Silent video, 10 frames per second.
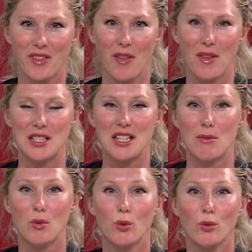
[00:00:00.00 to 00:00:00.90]
This is
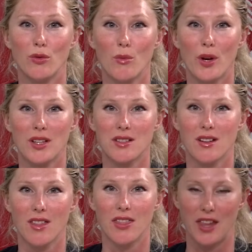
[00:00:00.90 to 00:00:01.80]
Emma Wall for
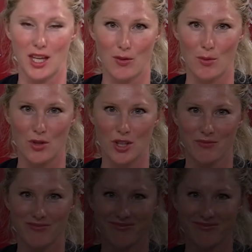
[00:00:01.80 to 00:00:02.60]
Morningstar. Thank you for watching.